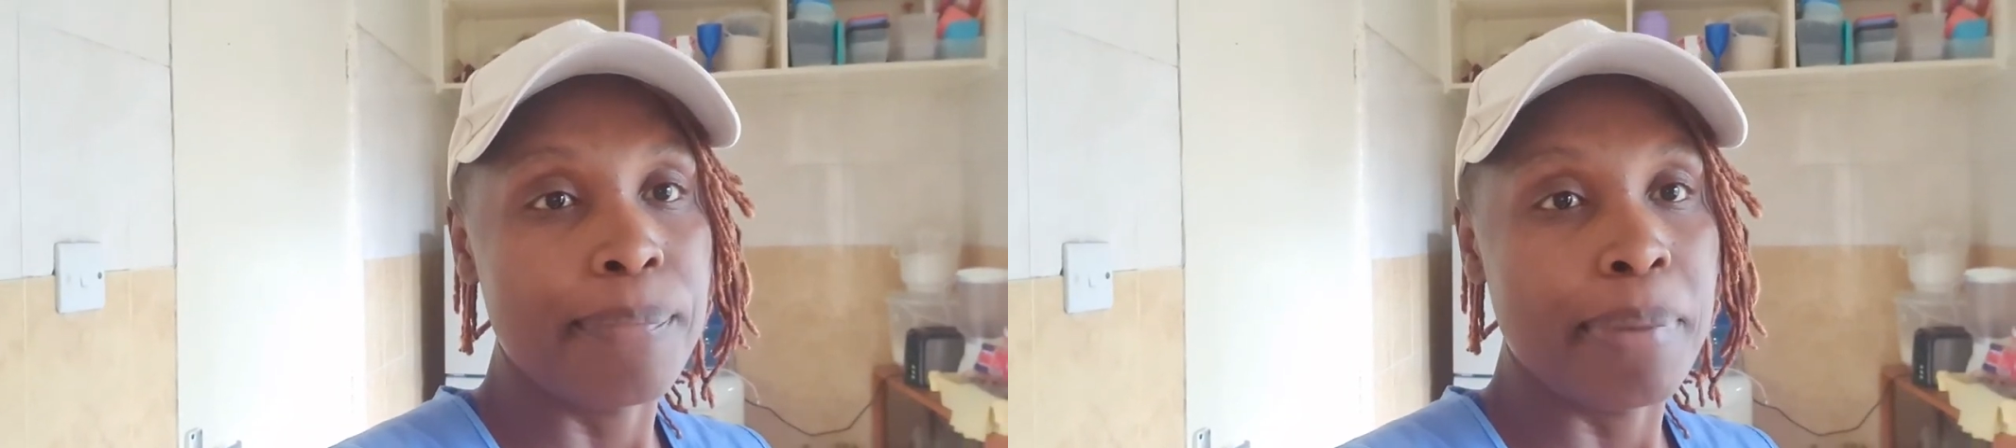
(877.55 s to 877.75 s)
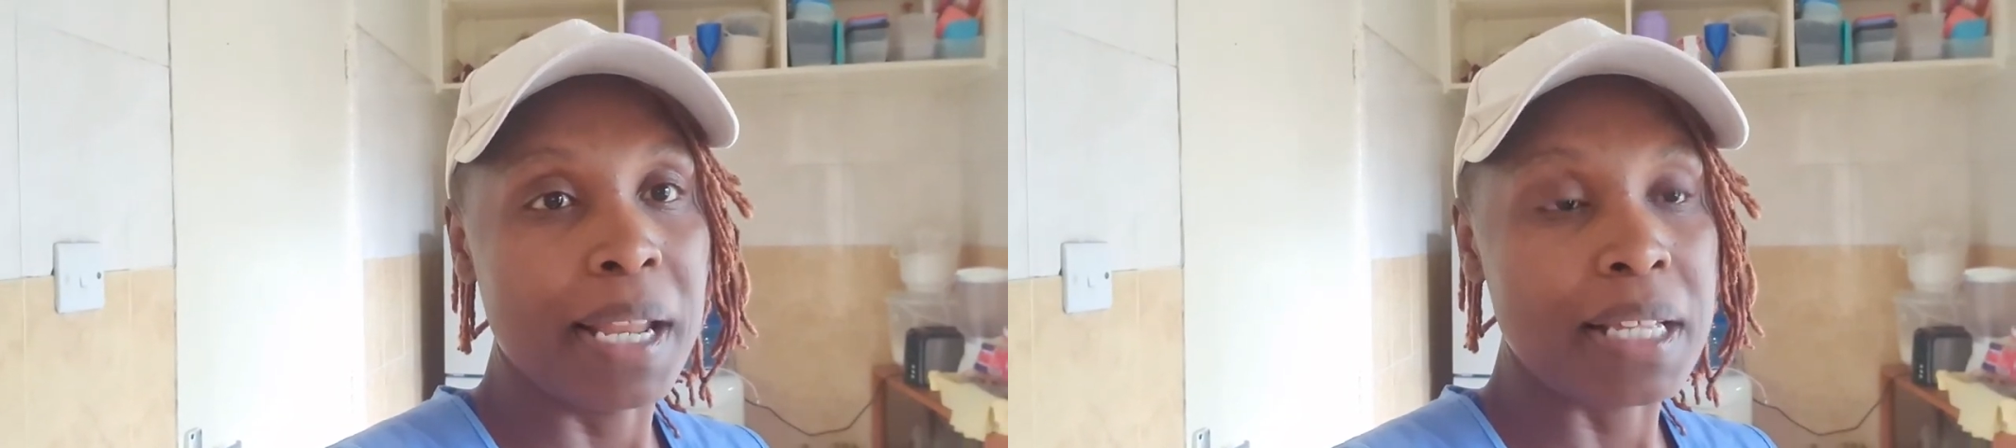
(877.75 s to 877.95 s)

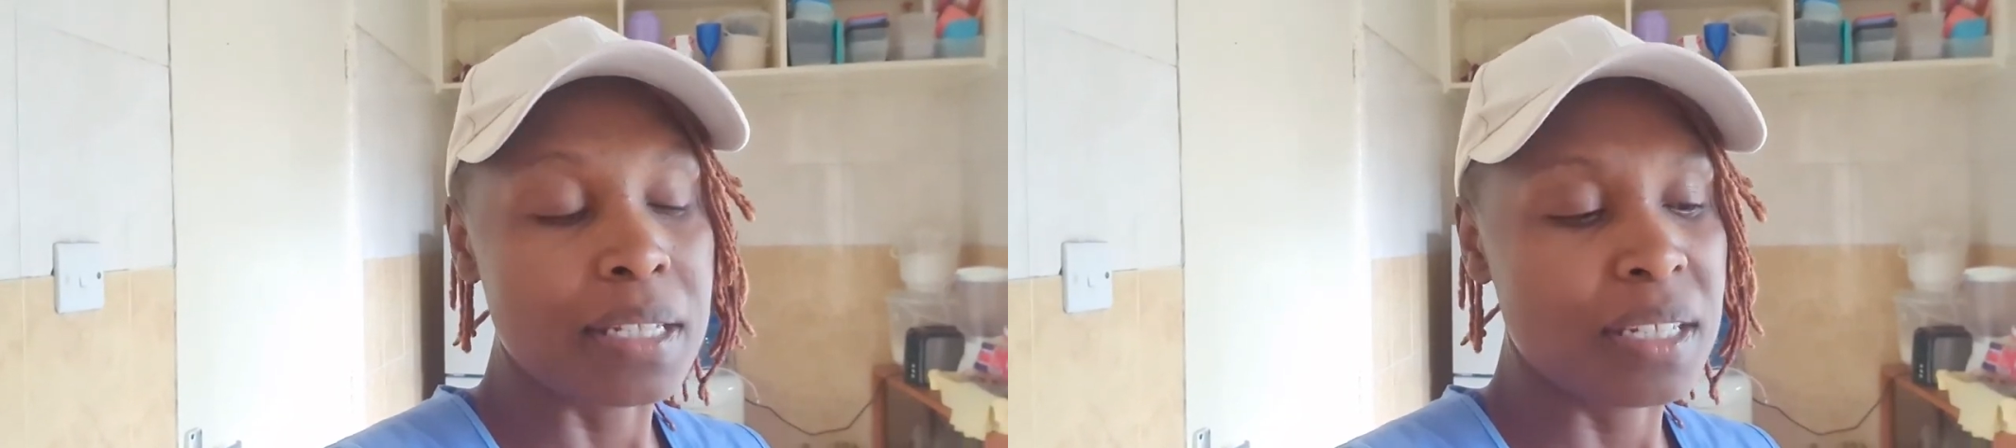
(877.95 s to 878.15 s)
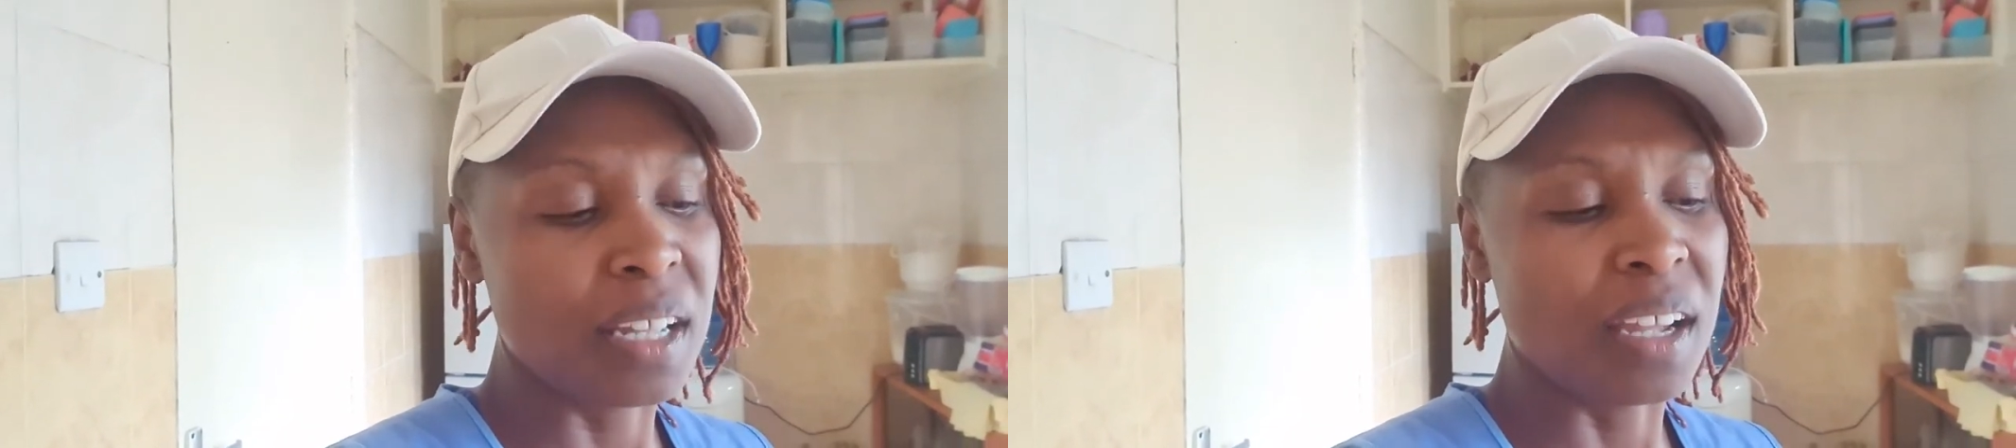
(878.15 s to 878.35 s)

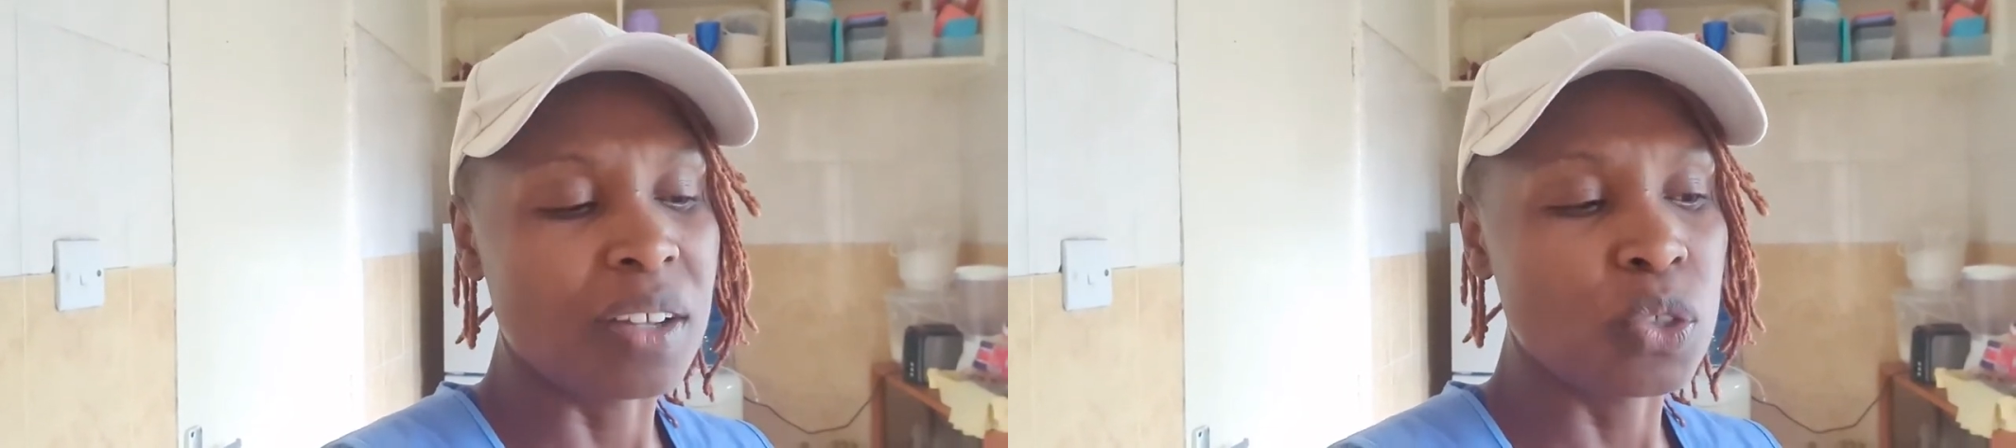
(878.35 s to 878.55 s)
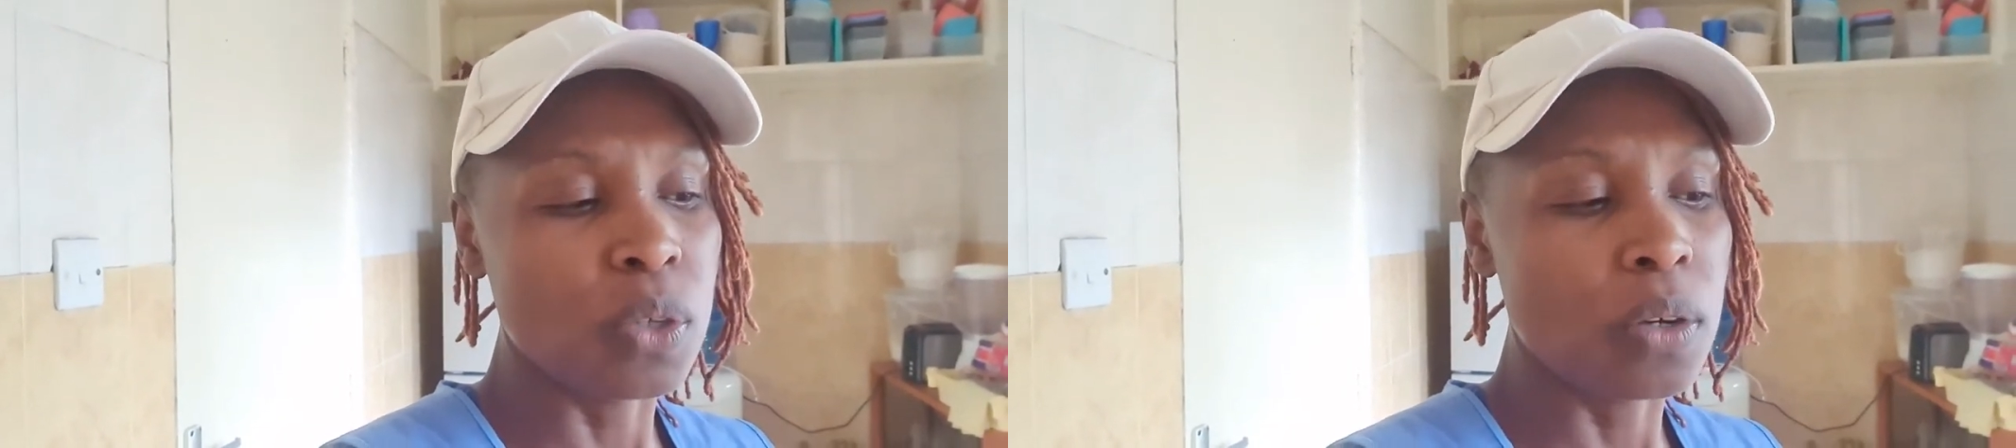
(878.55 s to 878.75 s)
plastic,
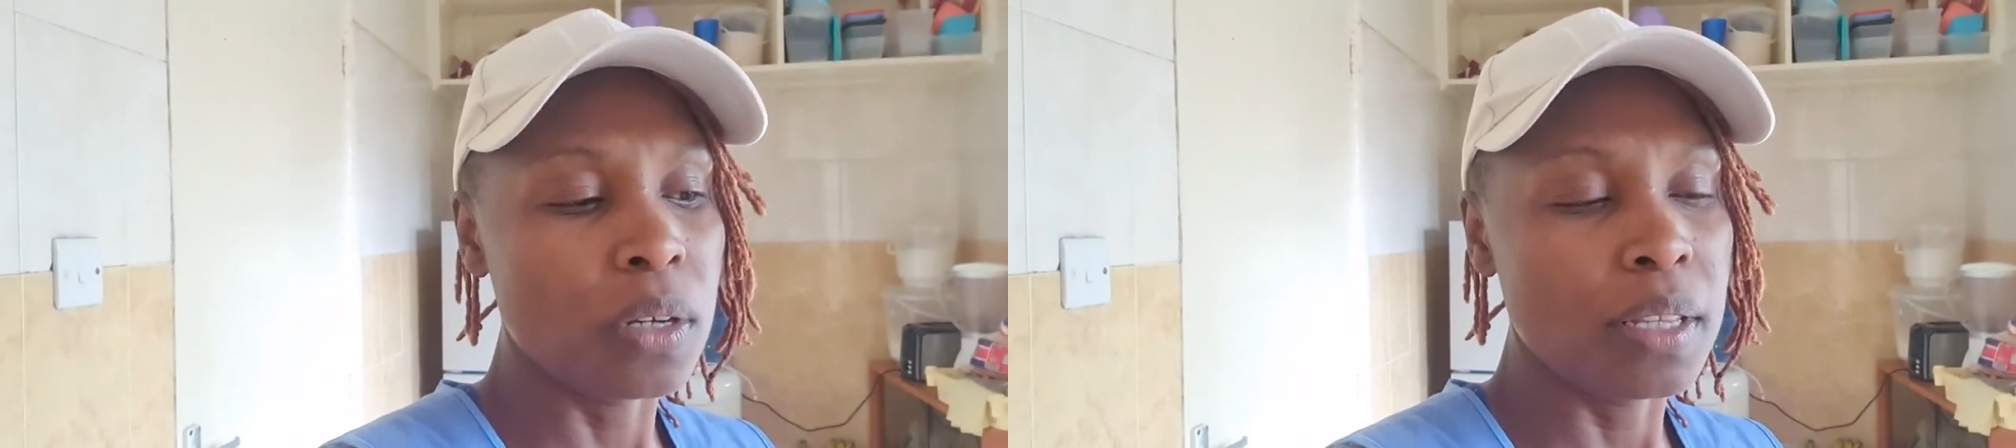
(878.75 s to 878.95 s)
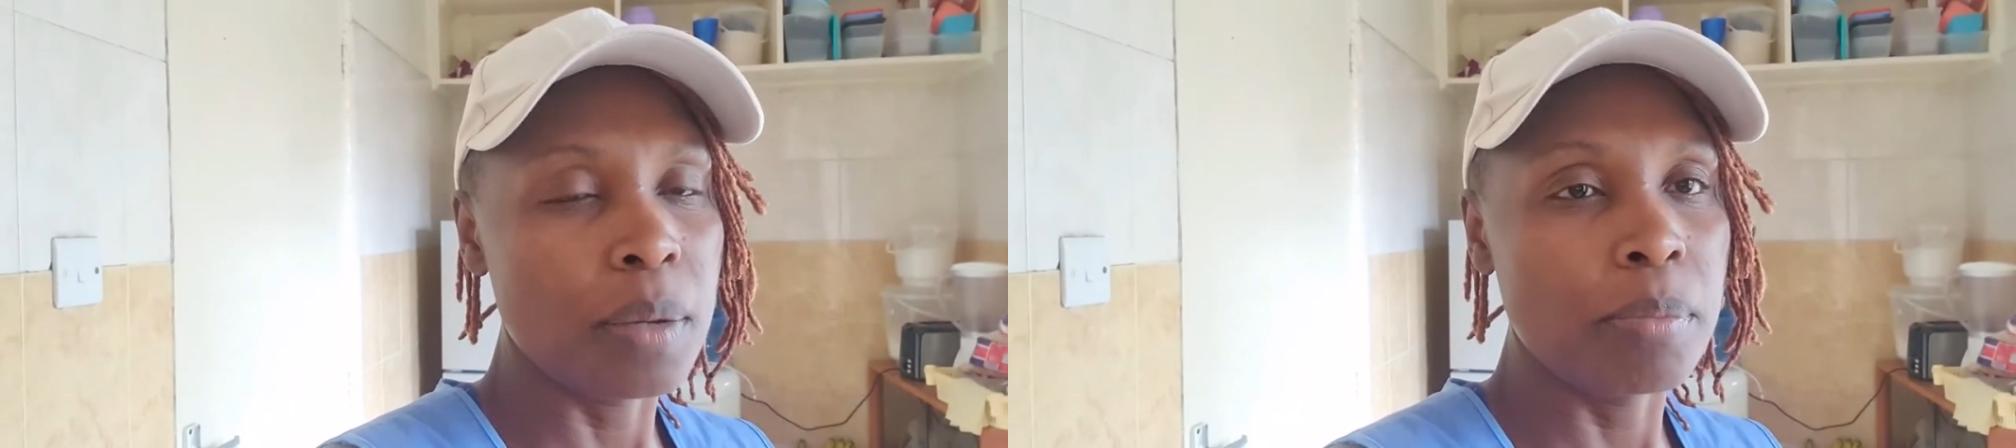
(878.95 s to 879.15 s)
do we
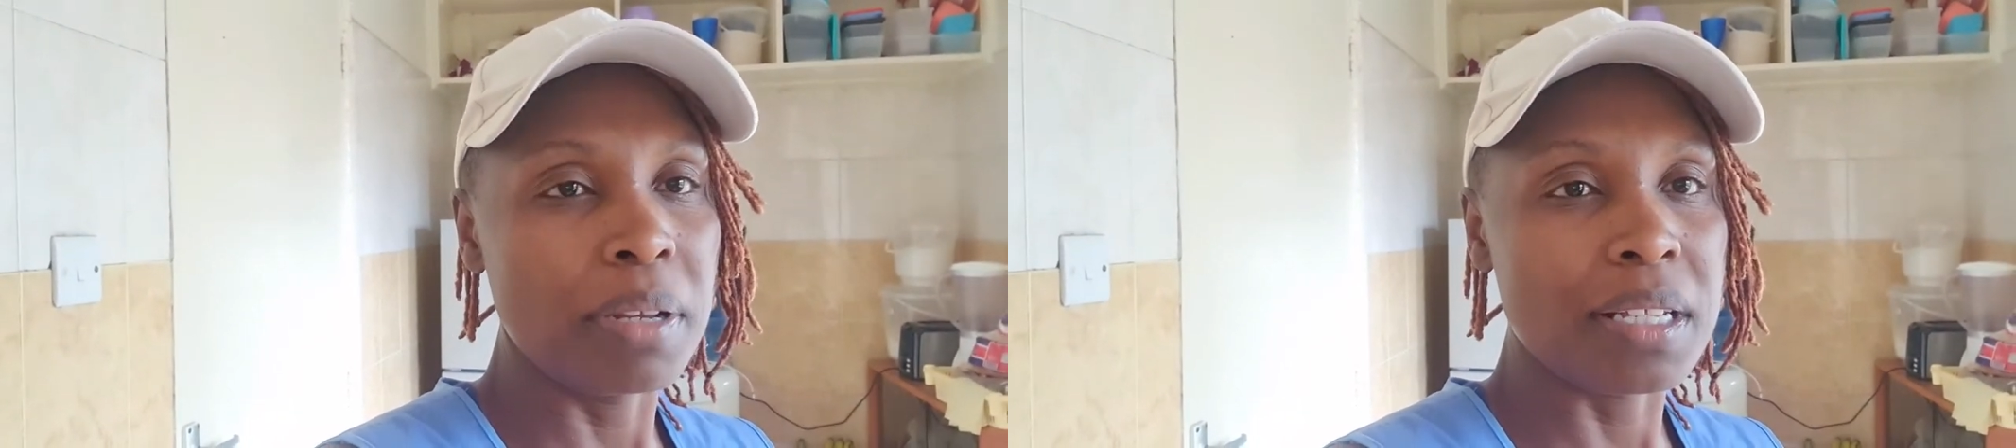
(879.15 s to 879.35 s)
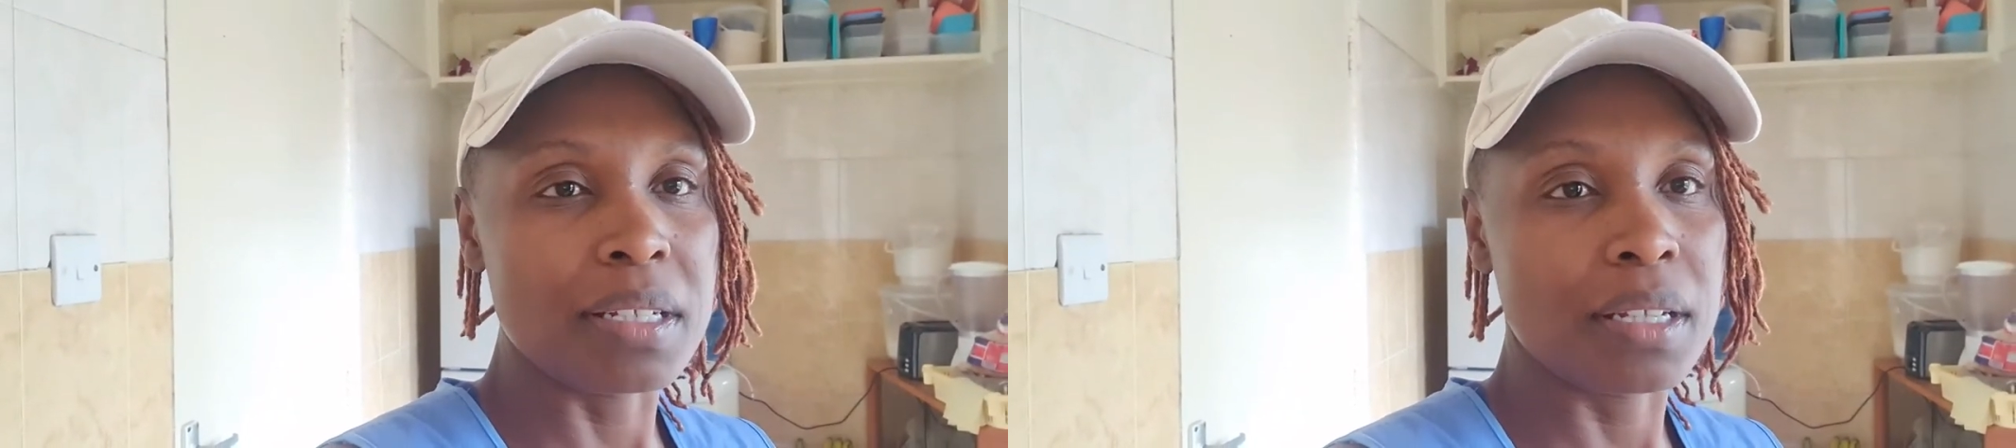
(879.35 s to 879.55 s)
call them
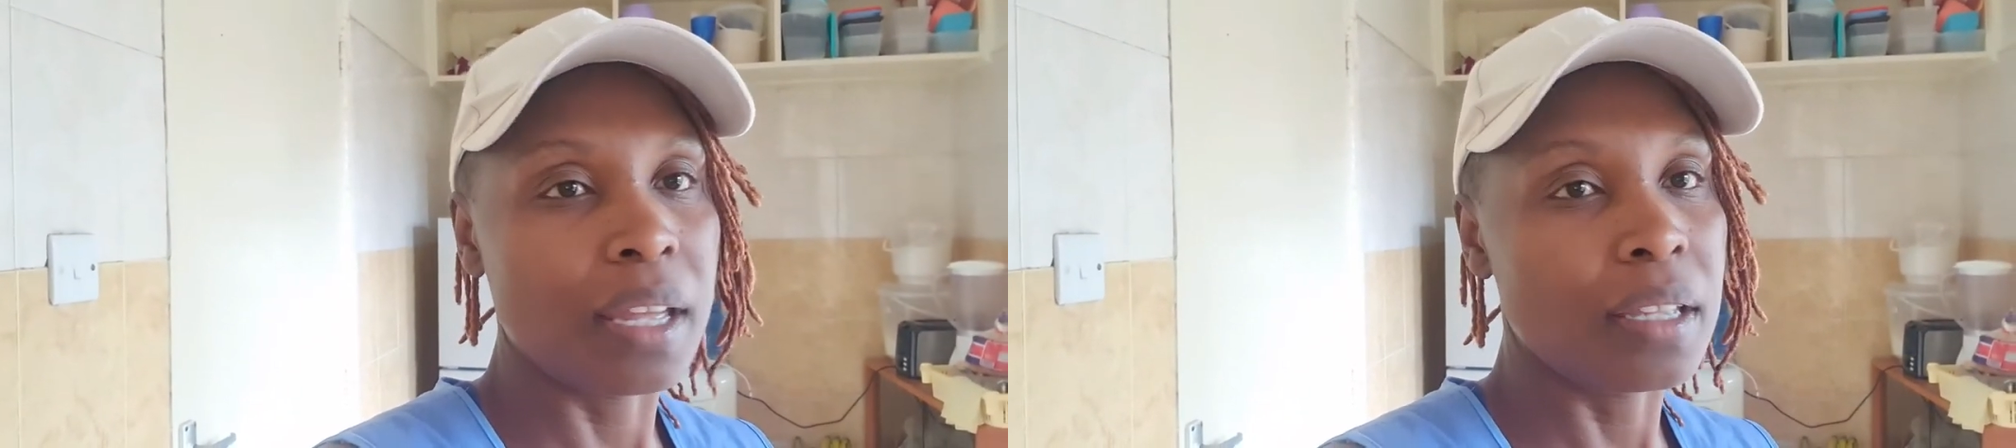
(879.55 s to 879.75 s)
plastic?